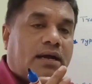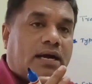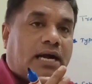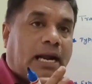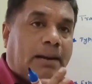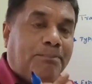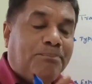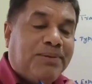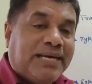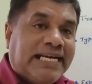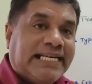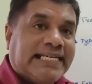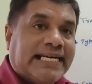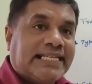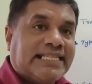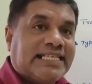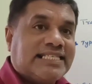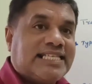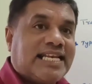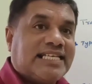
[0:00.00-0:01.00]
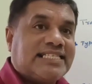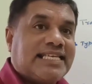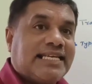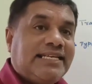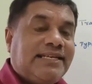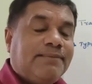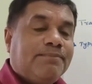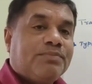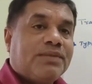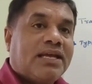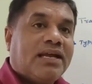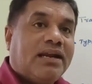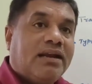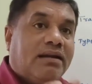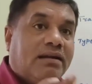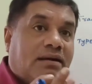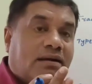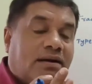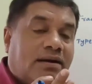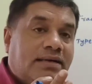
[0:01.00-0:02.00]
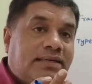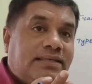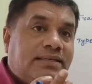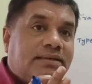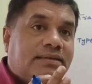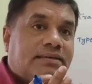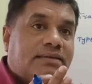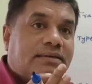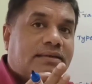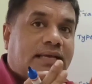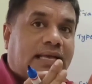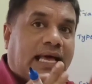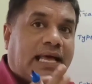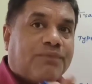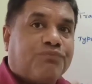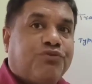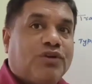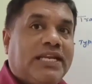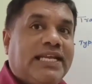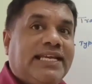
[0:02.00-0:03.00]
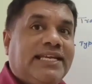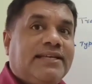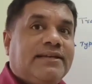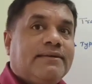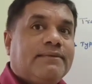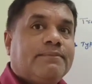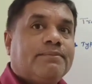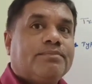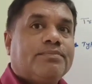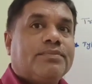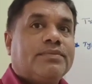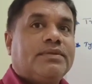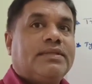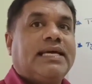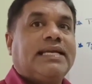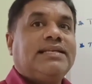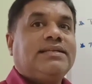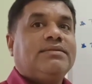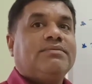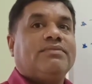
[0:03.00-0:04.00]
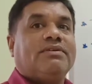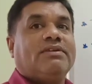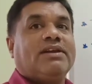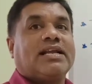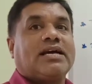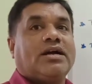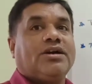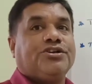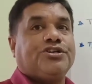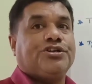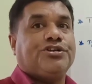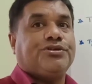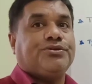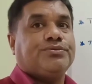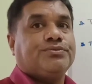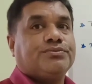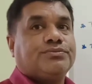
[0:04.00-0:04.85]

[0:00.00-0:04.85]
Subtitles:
completed this lesson, learn carefully, then we will continue.